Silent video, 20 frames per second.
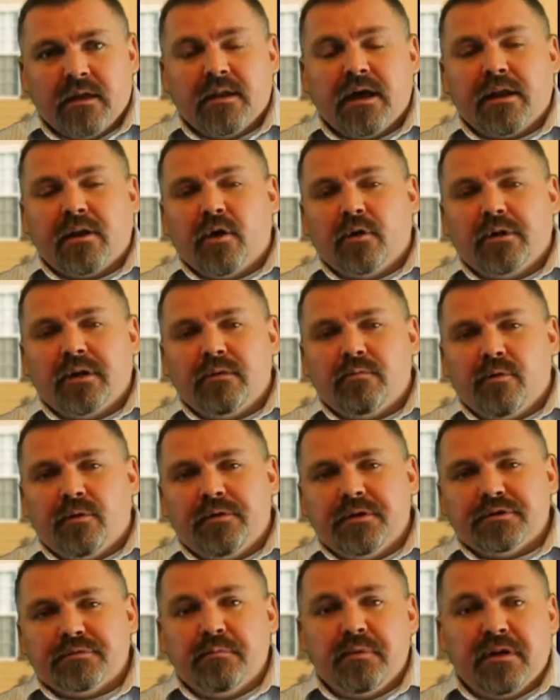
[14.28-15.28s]
Not only
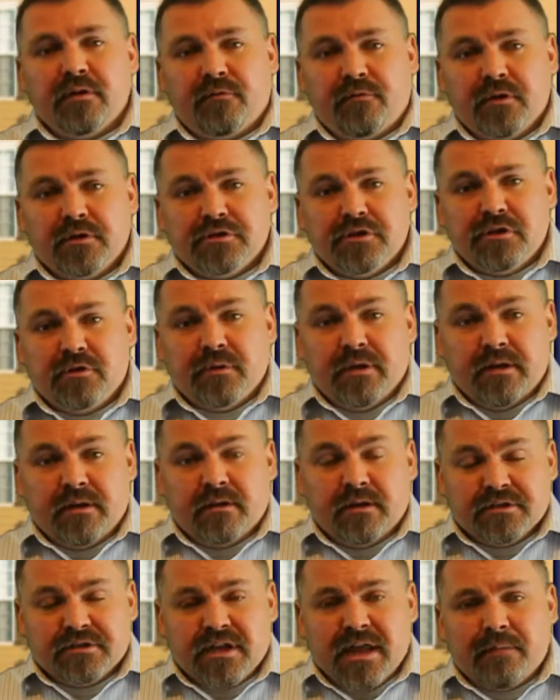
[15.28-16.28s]
will this benefit you
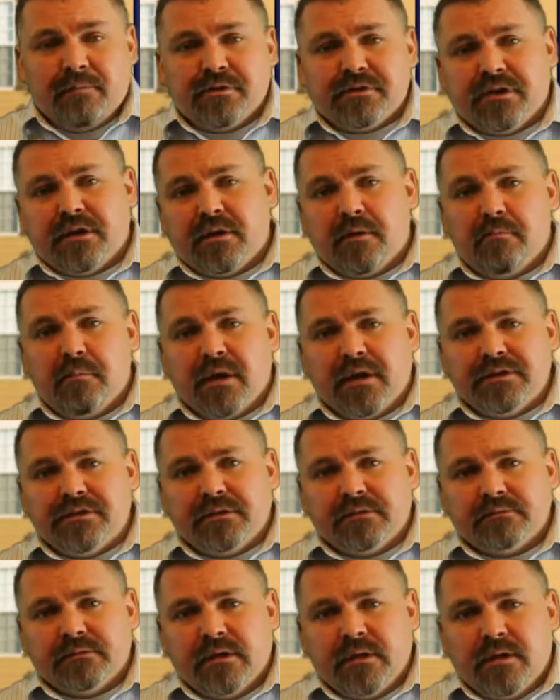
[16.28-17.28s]
in establishing a
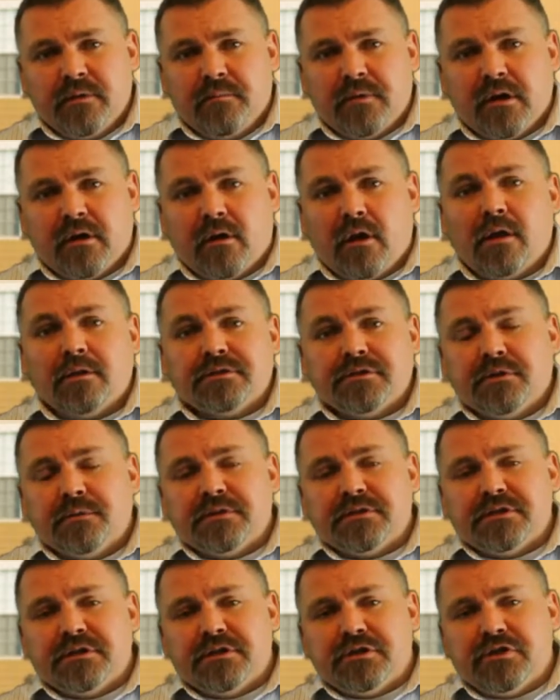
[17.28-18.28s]
budget, but it'll
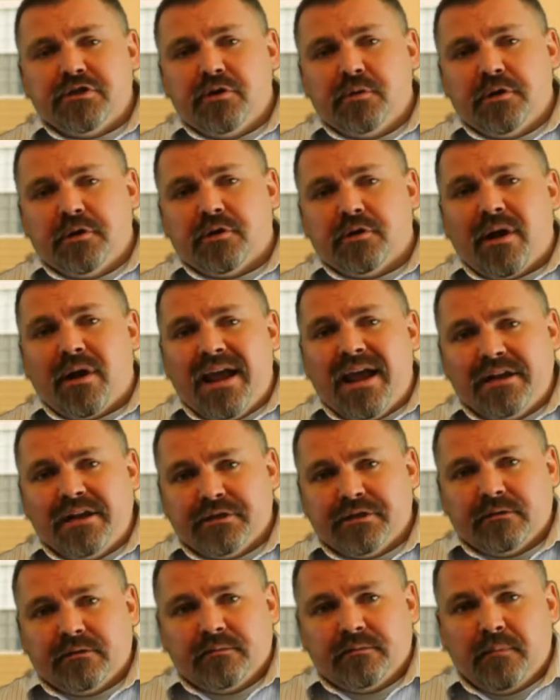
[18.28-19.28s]
also assist you and your
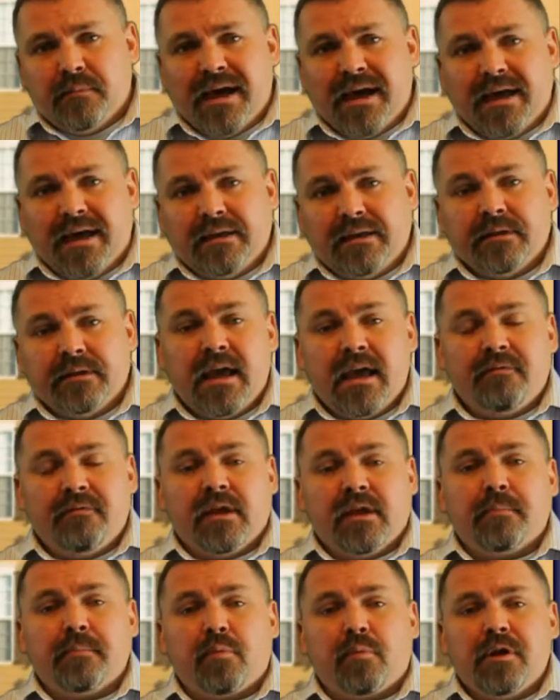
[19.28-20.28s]
agent by
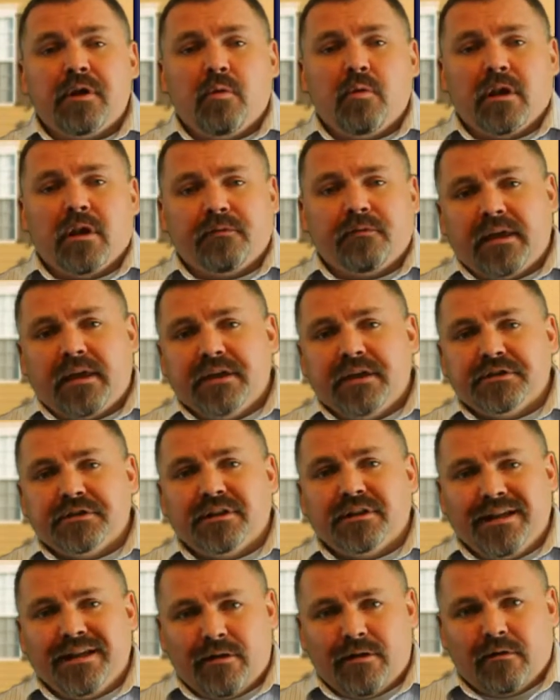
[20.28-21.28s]
having a
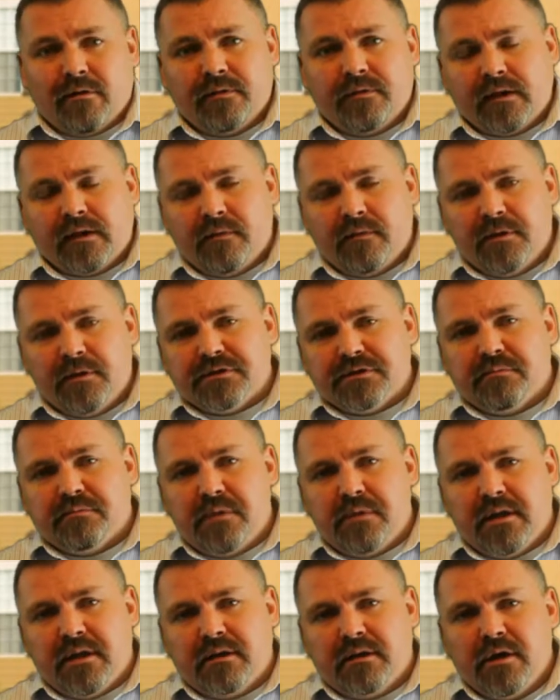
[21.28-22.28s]
pre-qualification letter that can be
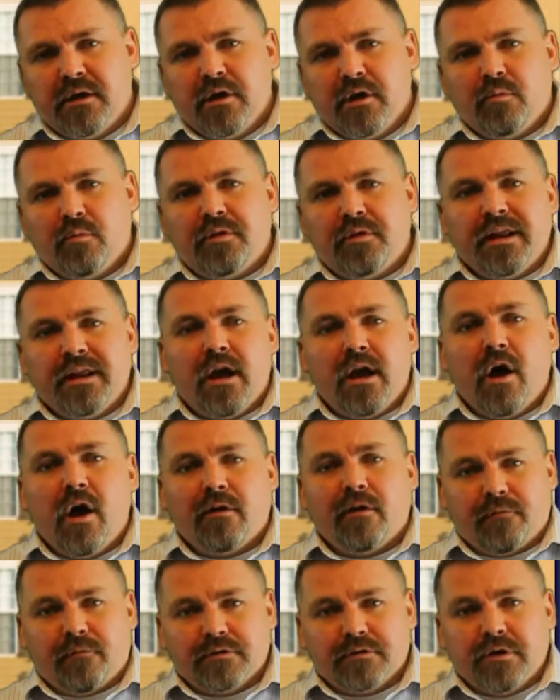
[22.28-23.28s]
submitted with any
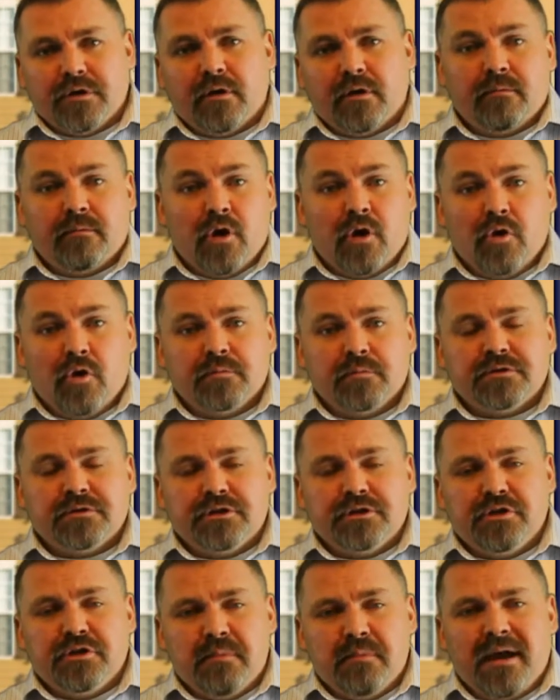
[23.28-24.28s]
offers on homes
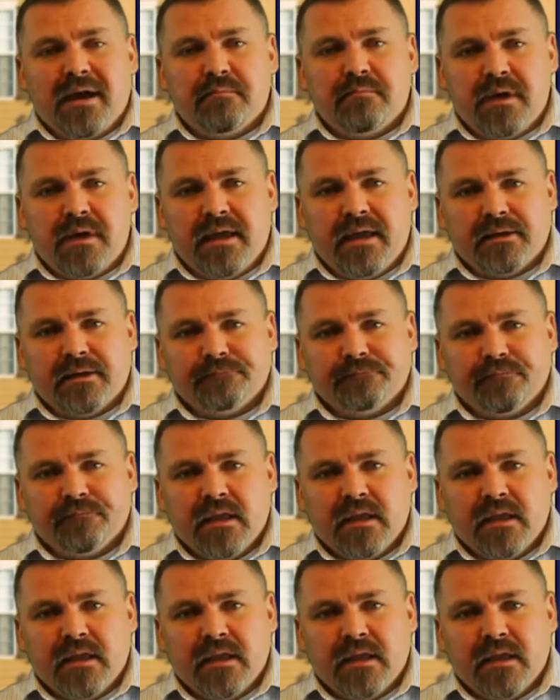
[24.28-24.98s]
that you might make.